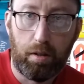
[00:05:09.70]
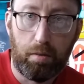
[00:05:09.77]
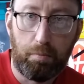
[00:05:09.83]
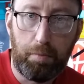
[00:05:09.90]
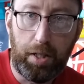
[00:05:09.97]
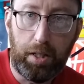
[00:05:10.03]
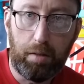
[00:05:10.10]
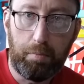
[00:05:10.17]

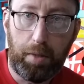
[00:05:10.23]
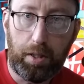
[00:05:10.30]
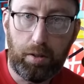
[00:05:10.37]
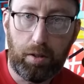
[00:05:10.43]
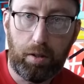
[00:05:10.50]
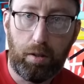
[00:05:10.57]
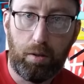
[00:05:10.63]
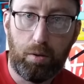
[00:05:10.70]
made in
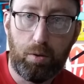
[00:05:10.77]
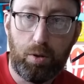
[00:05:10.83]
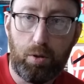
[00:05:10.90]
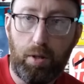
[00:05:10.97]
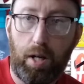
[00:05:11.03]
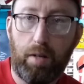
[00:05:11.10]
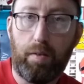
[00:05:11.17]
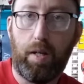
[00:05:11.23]
Mexico
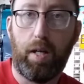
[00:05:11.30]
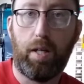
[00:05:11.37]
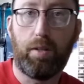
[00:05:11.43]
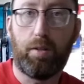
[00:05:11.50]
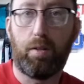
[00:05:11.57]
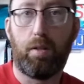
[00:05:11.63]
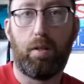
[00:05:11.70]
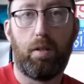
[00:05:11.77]

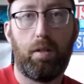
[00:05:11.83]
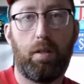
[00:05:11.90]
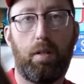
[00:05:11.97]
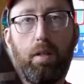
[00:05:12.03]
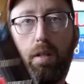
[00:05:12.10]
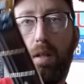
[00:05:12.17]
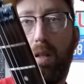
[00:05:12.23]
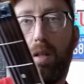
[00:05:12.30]
Stratocaster.
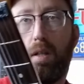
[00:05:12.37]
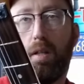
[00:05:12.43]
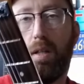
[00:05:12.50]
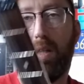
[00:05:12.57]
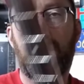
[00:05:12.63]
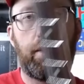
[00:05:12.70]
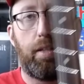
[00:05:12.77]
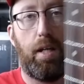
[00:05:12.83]

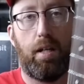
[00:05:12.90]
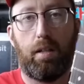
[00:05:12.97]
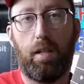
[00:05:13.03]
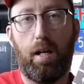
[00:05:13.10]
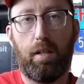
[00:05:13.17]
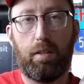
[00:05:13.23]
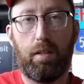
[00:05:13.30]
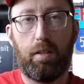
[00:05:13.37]
It's got a
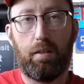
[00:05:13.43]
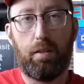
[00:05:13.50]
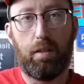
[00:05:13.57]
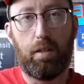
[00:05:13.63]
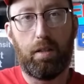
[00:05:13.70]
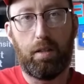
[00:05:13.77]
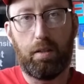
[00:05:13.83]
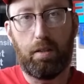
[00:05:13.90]
locking
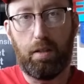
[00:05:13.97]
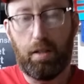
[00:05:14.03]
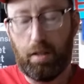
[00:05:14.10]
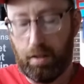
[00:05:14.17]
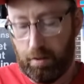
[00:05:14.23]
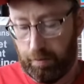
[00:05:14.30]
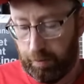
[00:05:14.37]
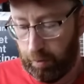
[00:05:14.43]
nut
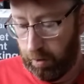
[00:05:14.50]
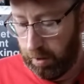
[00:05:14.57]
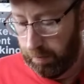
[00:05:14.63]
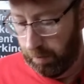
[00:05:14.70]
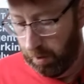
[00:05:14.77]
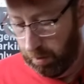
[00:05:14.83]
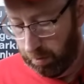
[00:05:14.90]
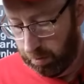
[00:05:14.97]
and a Floyd
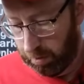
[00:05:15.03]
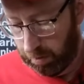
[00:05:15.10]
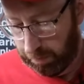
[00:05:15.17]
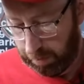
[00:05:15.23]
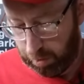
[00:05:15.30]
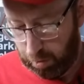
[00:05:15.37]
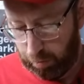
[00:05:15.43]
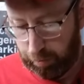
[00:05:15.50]
Rose,
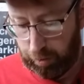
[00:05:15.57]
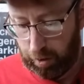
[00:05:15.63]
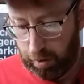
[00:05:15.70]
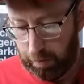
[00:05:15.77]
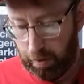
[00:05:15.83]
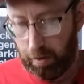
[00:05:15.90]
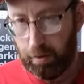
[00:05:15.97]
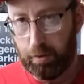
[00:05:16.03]
official Floyd
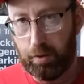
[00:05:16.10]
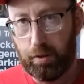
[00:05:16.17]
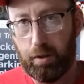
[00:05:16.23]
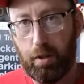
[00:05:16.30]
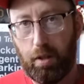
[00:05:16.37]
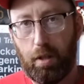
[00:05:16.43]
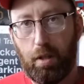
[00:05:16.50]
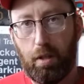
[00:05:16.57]
Rose,
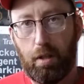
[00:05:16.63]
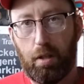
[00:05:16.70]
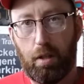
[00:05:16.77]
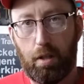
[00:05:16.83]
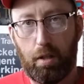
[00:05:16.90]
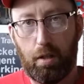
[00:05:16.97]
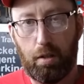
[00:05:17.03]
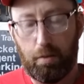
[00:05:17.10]

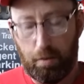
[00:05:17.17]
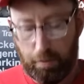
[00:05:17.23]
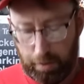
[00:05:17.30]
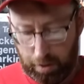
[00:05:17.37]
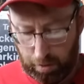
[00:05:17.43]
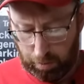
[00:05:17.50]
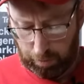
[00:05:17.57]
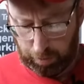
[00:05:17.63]
original